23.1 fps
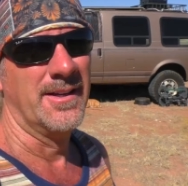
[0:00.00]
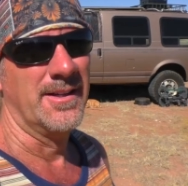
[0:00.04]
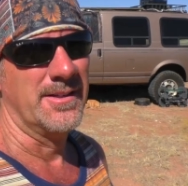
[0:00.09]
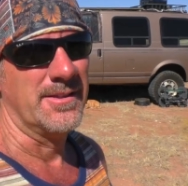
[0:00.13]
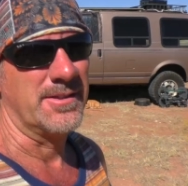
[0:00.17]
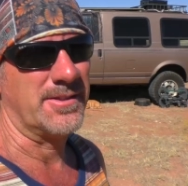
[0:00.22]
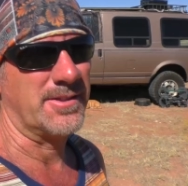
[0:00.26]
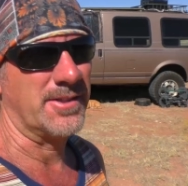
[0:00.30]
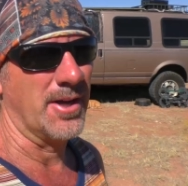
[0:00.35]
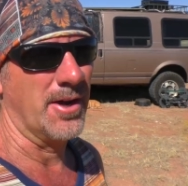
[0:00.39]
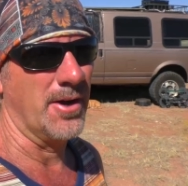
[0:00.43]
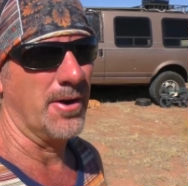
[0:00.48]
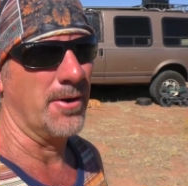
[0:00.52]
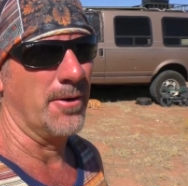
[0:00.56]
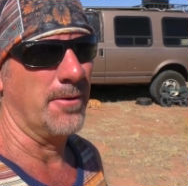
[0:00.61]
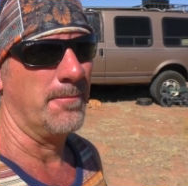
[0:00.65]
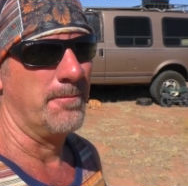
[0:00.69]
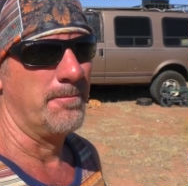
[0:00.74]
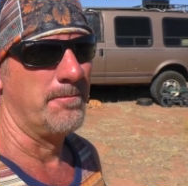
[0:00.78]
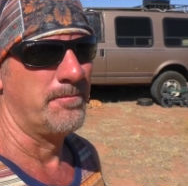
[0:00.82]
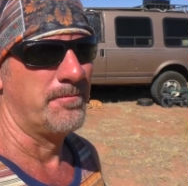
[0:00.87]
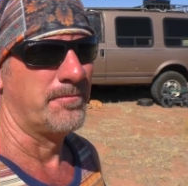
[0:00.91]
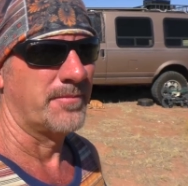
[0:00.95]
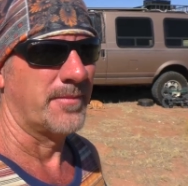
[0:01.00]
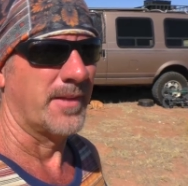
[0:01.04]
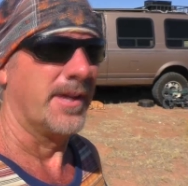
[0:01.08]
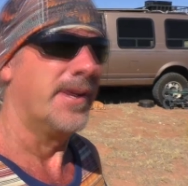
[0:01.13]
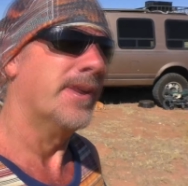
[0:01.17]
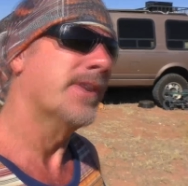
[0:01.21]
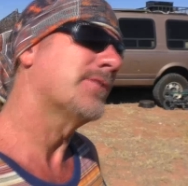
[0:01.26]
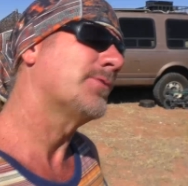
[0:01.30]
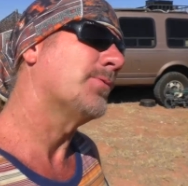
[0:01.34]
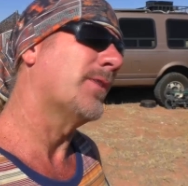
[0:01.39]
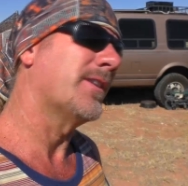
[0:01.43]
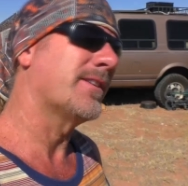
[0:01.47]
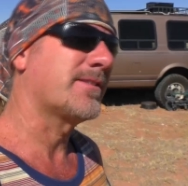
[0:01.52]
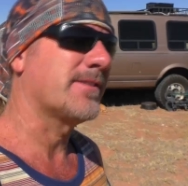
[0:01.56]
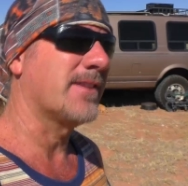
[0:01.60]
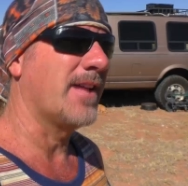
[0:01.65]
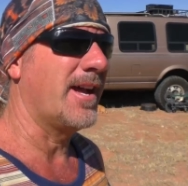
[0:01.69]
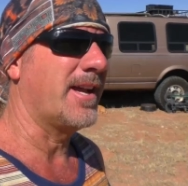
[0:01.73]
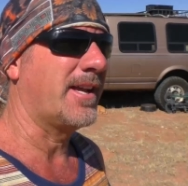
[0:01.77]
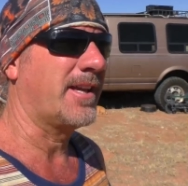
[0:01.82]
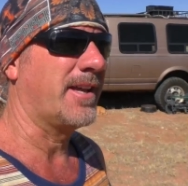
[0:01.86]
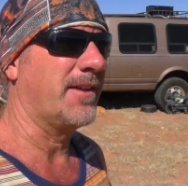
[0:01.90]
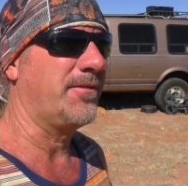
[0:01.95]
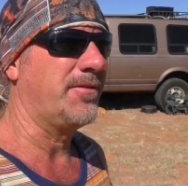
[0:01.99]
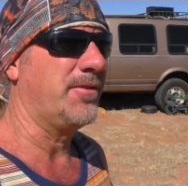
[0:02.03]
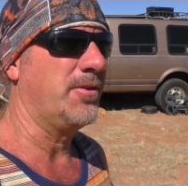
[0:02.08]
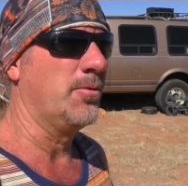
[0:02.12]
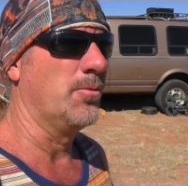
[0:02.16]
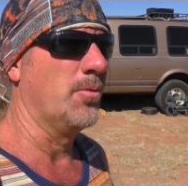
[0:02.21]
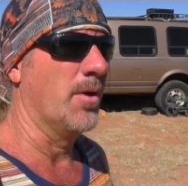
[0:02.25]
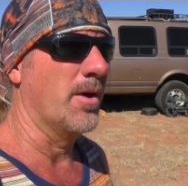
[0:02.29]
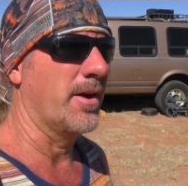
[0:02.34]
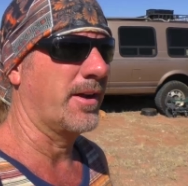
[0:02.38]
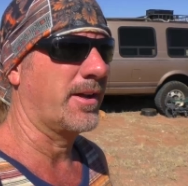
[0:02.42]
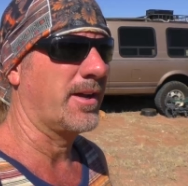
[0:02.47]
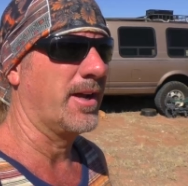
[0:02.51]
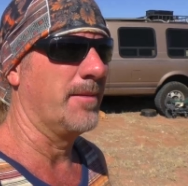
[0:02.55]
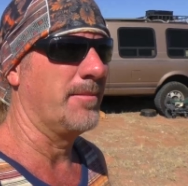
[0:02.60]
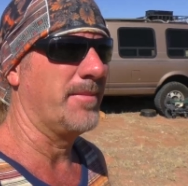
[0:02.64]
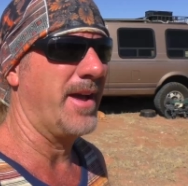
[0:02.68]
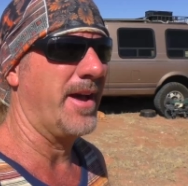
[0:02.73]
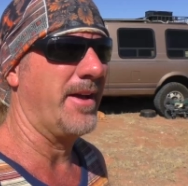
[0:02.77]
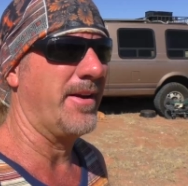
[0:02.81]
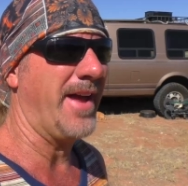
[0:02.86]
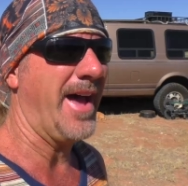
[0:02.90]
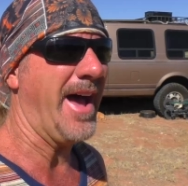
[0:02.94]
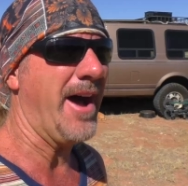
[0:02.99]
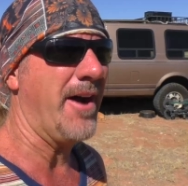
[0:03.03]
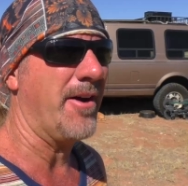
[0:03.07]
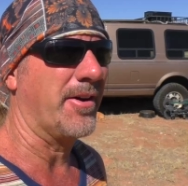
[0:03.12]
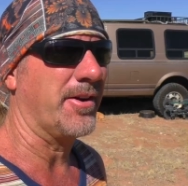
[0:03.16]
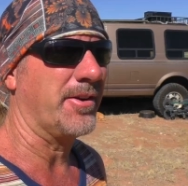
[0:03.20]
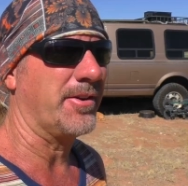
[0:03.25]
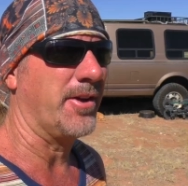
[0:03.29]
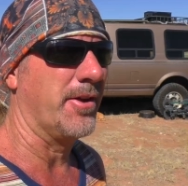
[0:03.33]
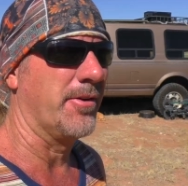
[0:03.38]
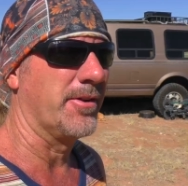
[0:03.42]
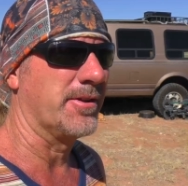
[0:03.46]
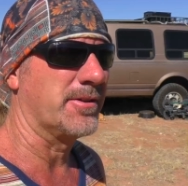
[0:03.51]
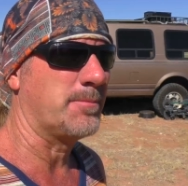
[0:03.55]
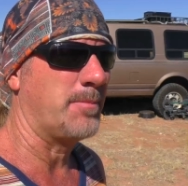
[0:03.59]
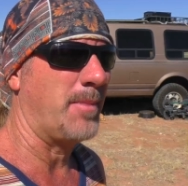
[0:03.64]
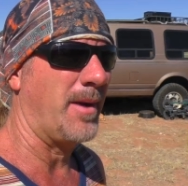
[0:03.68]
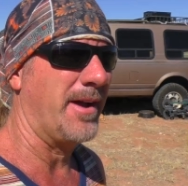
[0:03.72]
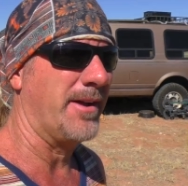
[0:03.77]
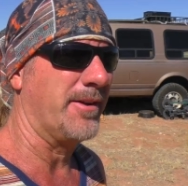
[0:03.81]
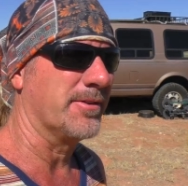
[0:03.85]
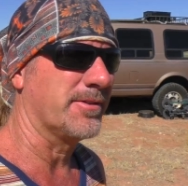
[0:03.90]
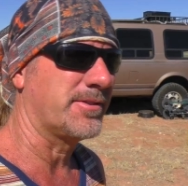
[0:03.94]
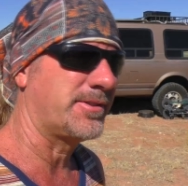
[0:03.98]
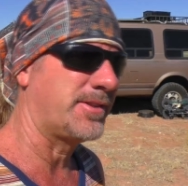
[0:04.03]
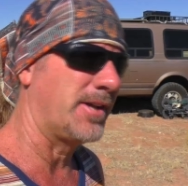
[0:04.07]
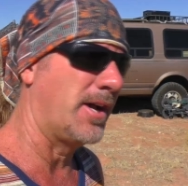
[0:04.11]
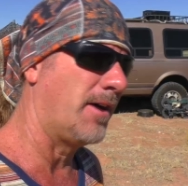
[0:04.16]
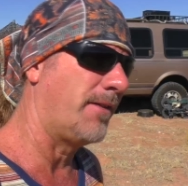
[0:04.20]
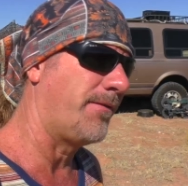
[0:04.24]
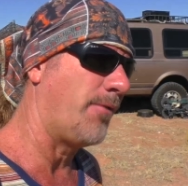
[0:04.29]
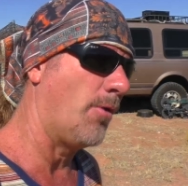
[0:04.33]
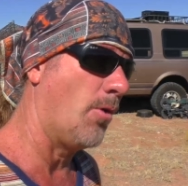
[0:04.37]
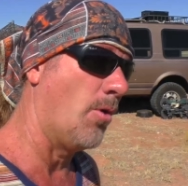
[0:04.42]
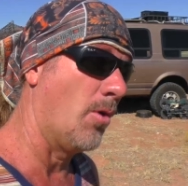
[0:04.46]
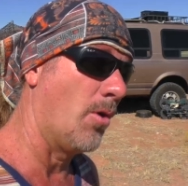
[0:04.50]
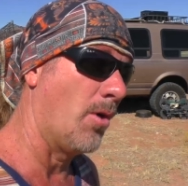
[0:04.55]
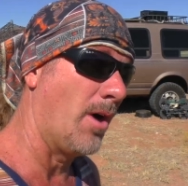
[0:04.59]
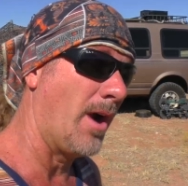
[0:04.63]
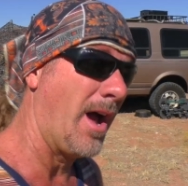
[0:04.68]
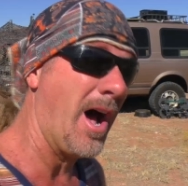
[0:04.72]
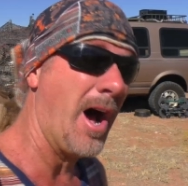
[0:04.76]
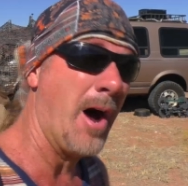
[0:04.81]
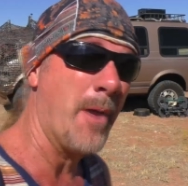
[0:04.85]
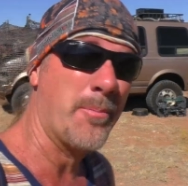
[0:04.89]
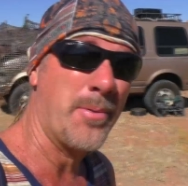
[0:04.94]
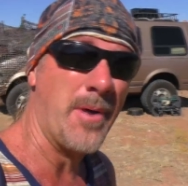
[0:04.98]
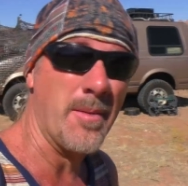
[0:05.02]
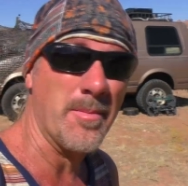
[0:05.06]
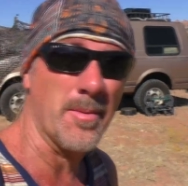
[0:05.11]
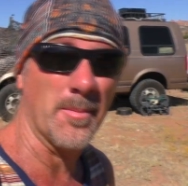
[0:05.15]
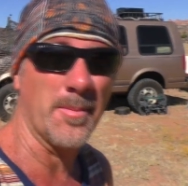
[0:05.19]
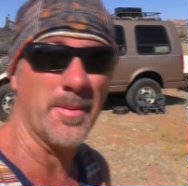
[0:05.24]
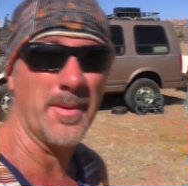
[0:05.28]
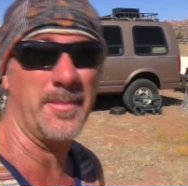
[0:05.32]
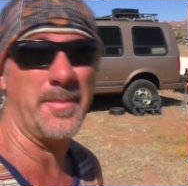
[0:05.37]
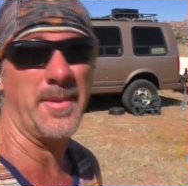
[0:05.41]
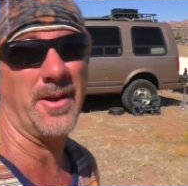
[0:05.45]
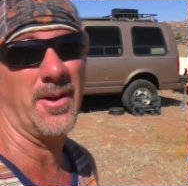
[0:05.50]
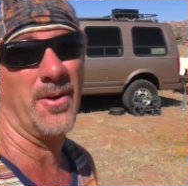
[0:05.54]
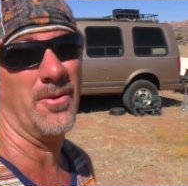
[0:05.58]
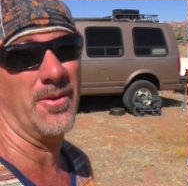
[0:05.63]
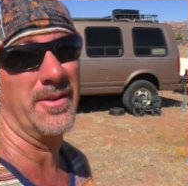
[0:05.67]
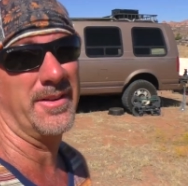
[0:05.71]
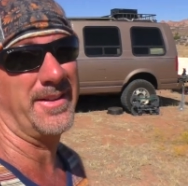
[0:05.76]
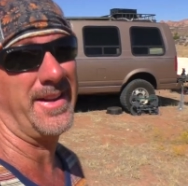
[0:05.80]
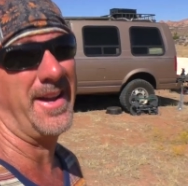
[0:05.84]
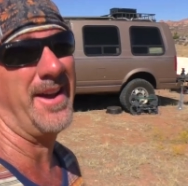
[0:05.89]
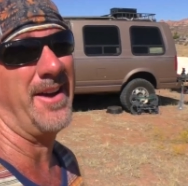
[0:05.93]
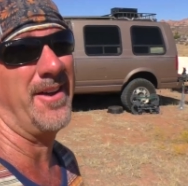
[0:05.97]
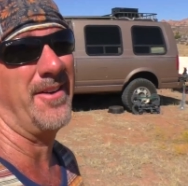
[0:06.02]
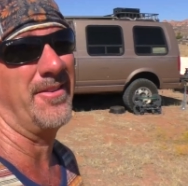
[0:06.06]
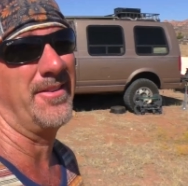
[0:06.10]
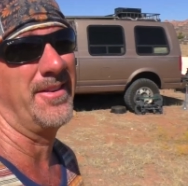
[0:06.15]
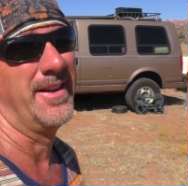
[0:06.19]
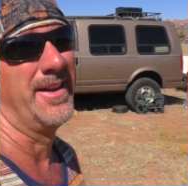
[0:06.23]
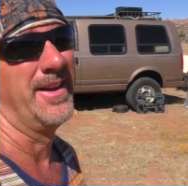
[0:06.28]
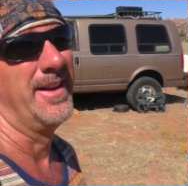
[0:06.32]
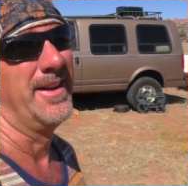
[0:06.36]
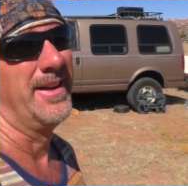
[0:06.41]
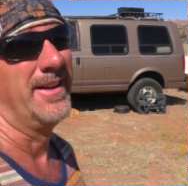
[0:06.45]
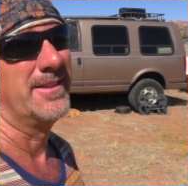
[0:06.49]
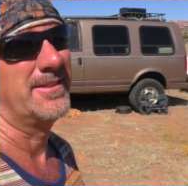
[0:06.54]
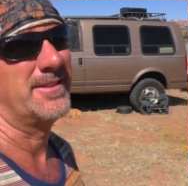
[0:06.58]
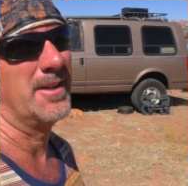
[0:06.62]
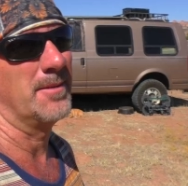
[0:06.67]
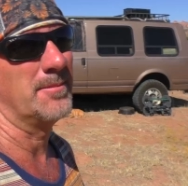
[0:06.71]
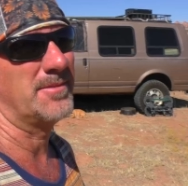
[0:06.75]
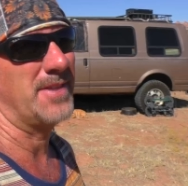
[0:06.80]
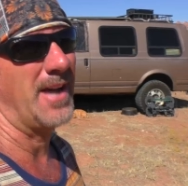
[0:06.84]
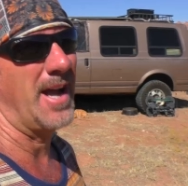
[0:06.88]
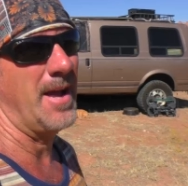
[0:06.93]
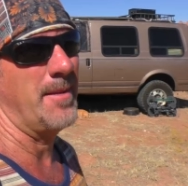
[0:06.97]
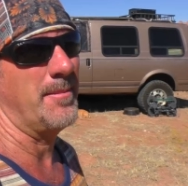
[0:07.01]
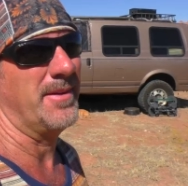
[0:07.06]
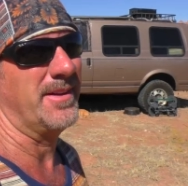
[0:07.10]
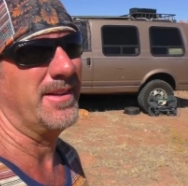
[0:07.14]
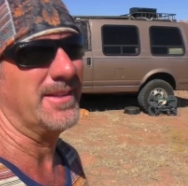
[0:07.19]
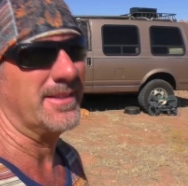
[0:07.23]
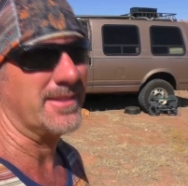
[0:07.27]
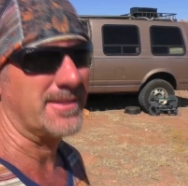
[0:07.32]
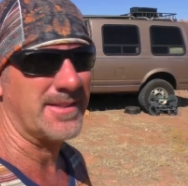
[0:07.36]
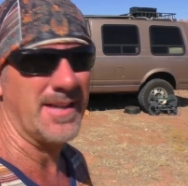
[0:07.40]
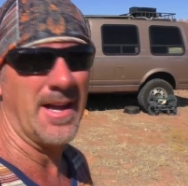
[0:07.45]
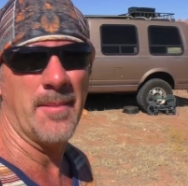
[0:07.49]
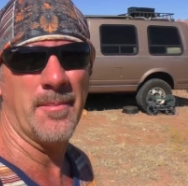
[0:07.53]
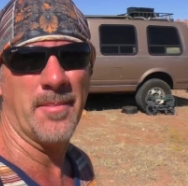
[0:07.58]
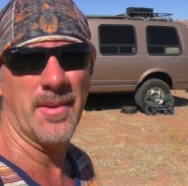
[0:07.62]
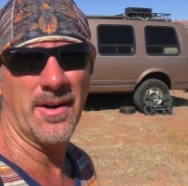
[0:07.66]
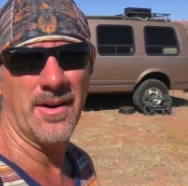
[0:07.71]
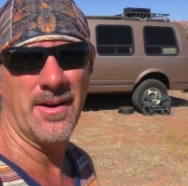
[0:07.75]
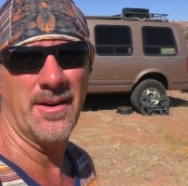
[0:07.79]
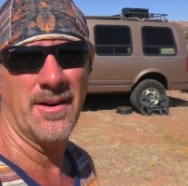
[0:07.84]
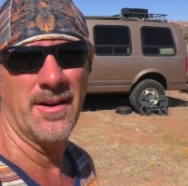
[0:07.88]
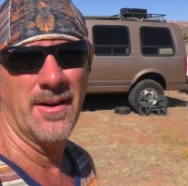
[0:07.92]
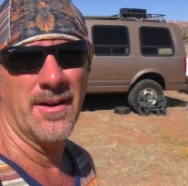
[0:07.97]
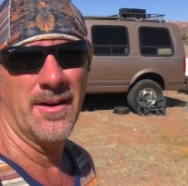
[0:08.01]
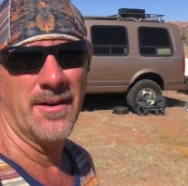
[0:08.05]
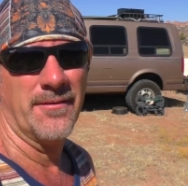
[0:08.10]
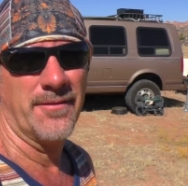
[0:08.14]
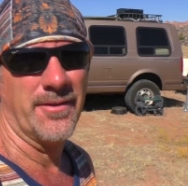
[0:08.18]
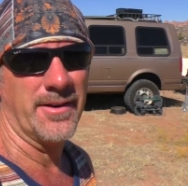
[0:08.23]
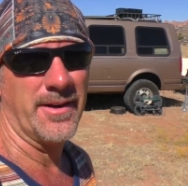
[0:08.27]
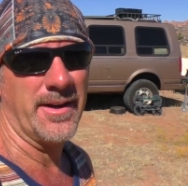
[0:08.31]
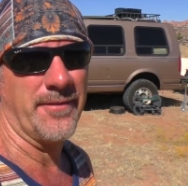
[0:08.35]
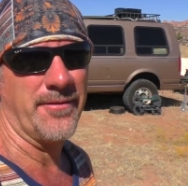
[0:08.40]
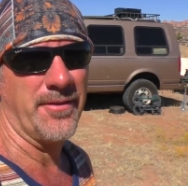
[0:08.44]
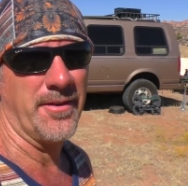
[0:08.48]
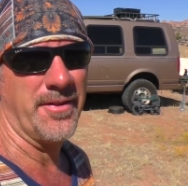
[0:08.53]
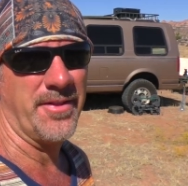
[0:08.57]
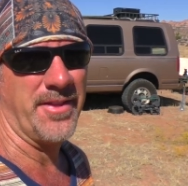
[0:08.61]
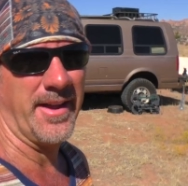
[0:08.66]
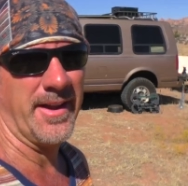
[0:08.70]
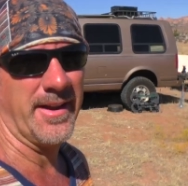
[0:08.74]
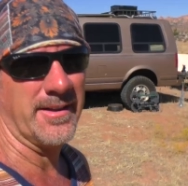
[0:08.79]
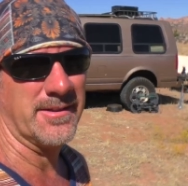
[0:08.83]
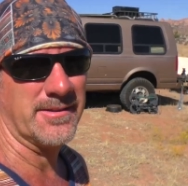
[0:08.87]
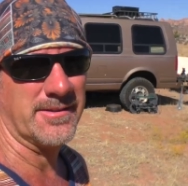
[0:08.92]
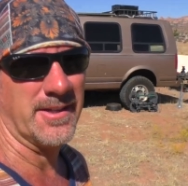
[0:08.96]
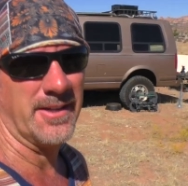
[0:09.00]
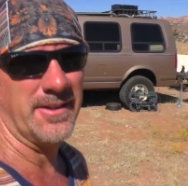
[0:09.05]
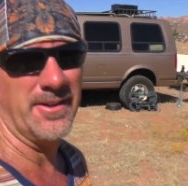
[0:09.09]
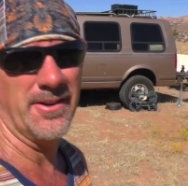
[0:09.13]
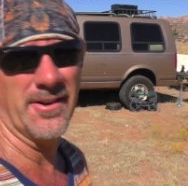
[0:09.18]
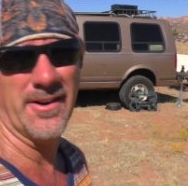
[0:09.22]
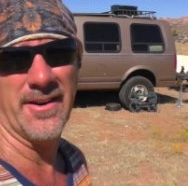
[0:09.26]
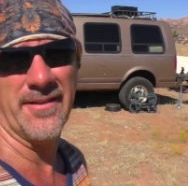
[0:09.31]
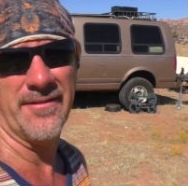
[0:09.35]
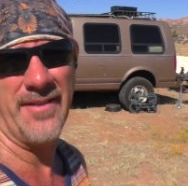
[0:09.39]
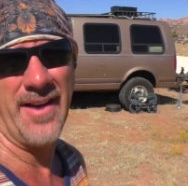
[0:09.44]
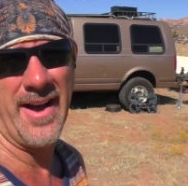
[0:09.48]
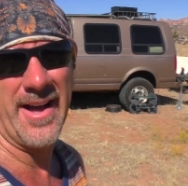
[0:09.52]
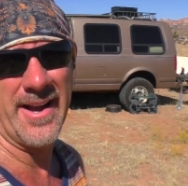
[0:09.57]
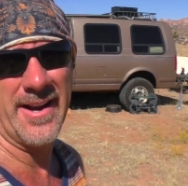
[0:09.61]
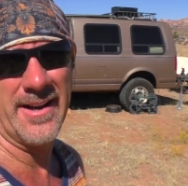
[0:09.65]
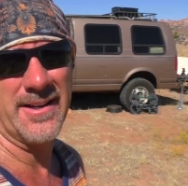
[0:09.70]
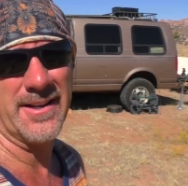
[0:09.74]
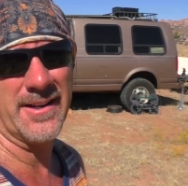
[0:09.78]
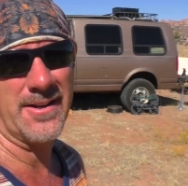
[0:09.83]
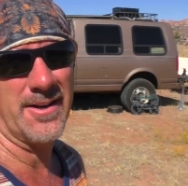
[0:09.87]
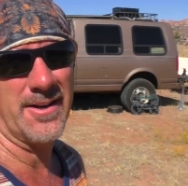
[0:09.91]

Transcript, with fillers: So here's what it's like if you want to come down to Algodones by yourself, or I'll probably be going down sometime in December for different things, and you're invited to